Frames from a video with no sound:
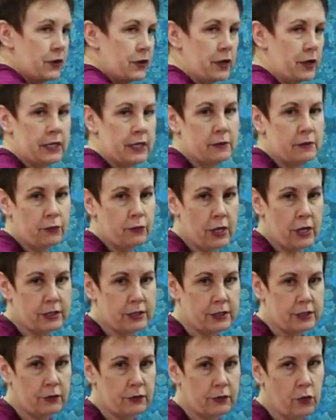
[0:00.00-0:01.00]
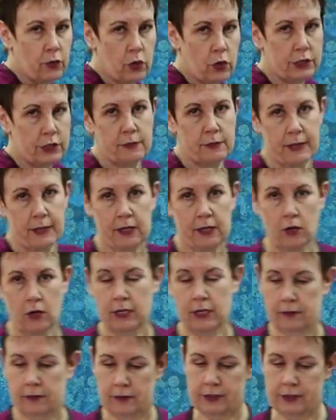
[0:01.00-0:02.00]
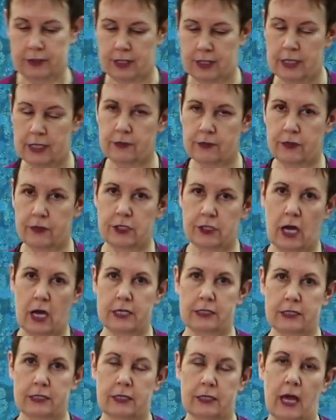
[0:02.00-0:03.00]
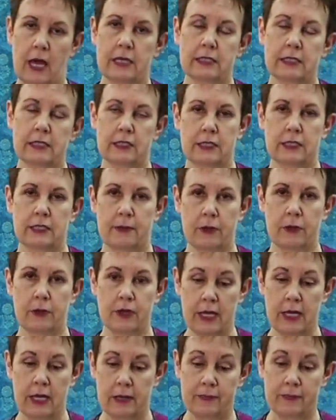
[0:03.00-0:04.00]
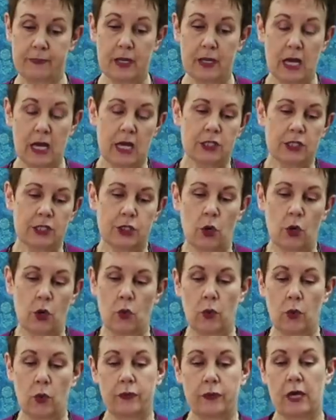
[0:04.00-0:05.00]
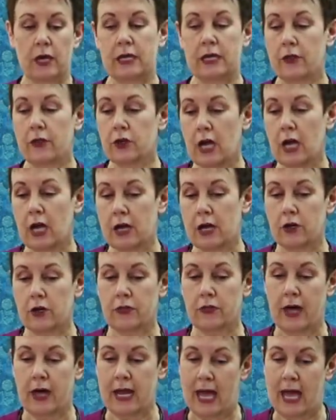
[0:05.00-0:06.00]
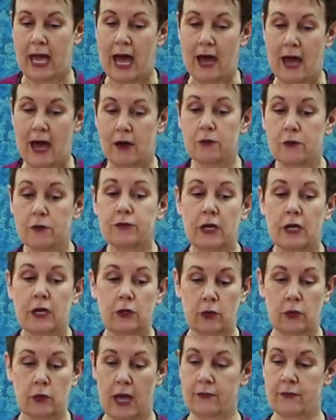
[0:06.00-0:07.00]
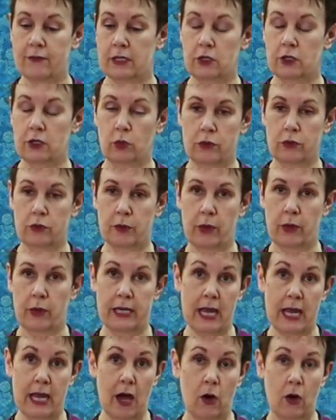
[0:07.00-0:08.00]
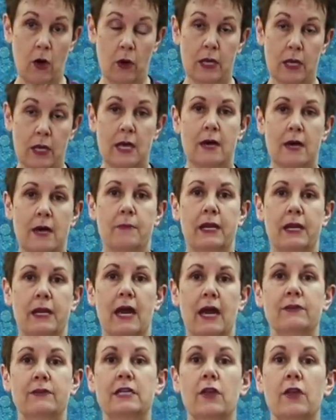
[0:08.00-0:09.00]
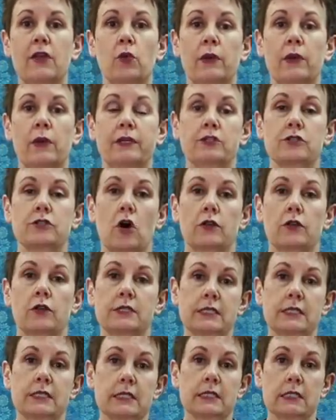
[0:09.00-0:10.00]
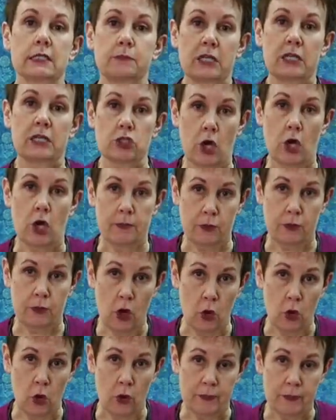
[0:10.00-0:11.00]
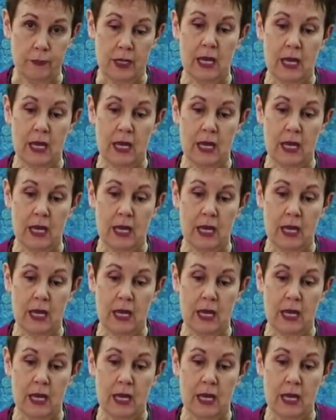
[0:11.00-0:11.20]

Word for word: vary in prices, of course, depending on the size of the dies and that type of thing. So another cutter that I have, I don't have it here with me right now, but I have another one that's called the Sizzix Big Shot Pro.